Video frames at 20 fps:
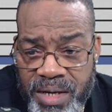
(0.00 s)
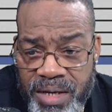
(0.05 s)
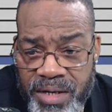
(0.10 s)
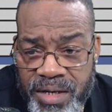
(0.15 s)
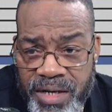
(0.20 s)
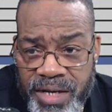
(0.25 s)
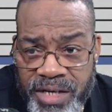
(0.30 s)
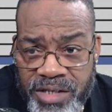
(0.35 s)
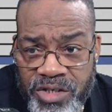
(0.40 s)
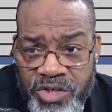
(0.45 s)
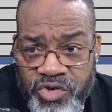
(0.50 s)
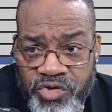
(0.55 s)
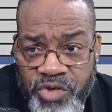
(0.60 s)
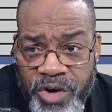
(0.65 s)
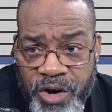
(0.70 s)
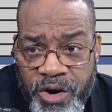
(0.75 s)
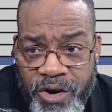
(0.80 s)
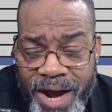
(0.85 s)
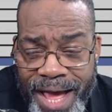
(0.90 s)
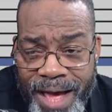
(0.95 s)
There's the
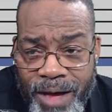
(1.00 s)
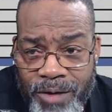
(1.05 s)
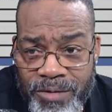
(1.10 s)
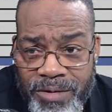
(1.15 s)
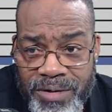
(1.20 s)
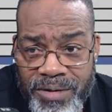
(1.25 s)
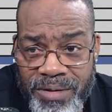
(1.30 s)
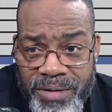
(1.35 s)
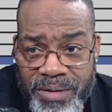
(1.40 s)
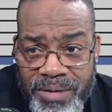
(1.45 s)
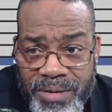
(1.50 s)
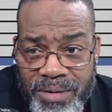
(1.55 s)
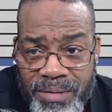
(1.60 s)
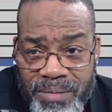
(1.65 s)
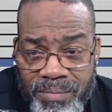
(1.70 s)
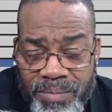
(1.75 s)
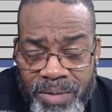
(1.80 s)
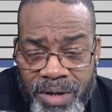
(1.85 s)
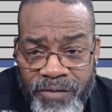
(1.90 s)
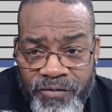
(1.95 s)
trigger out.
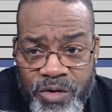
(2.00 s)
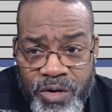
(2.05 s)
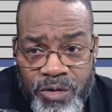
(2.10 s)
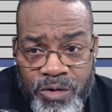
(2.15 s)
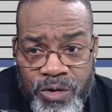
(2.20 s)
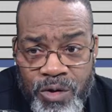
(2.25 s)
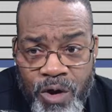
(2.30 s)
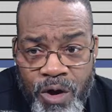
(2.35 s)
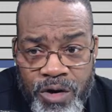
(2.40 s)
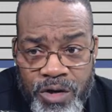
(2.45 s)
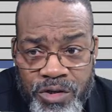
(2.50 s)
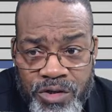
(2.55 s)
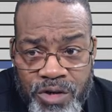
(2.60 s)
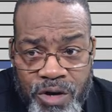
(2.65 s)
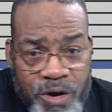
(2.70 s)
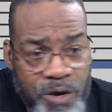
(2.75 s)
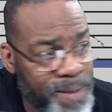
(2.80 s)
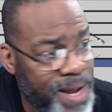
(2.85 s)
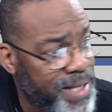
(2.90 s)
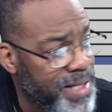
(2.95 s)
But if you're longer
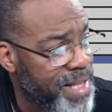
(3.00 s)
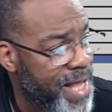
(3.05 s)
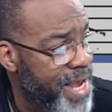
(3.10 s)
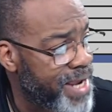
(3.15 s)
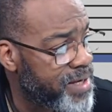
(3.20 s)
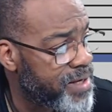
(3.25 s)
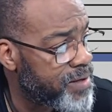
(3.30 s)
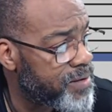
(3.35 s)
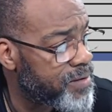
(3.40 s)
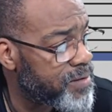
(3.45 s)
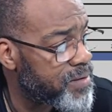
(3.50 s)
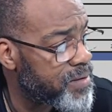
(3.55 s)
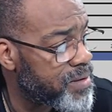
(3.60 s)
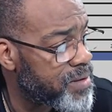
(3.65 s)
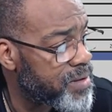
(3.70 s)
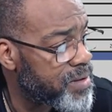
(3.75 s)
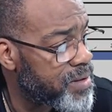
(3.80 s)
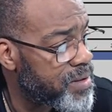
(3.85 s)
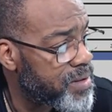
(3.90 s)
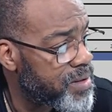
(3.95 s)
term, I like it.
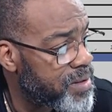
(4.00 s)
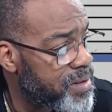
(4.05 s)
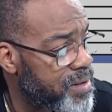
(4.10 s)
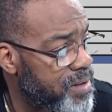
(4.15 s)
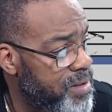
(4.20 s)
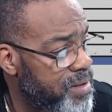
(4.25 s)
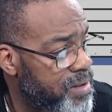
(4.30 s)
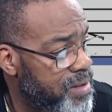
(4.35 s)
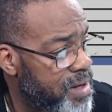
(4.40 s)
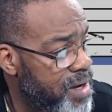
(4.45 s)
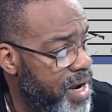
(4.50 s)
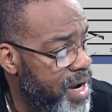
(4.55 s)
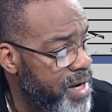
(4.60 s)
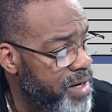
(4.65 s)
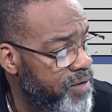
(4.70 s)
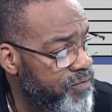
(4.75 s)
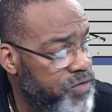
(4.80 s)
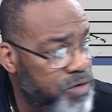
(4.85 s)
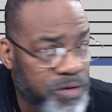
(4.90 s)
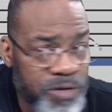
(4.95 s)
All right.
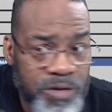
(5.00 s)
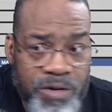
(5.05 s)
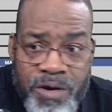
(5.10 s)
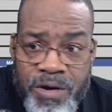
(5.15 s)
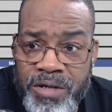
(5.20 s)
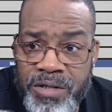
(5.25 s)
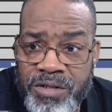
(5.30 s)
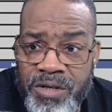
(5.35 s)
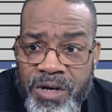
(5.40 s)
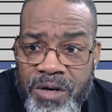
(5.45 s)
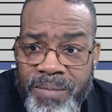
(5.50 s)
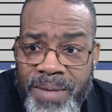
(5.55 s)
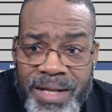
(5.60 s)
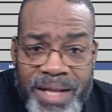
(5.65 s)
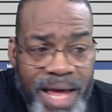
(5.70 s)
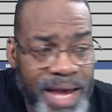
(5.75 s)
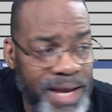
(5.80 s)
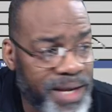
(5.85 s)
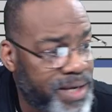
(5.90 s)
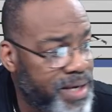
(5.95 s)
If you're longer term, I
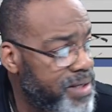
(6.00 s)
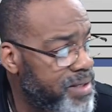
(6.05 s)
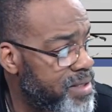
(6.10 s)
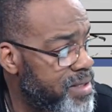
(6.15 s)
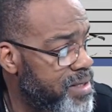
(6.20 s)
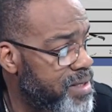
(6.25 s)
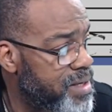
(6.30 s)
like it.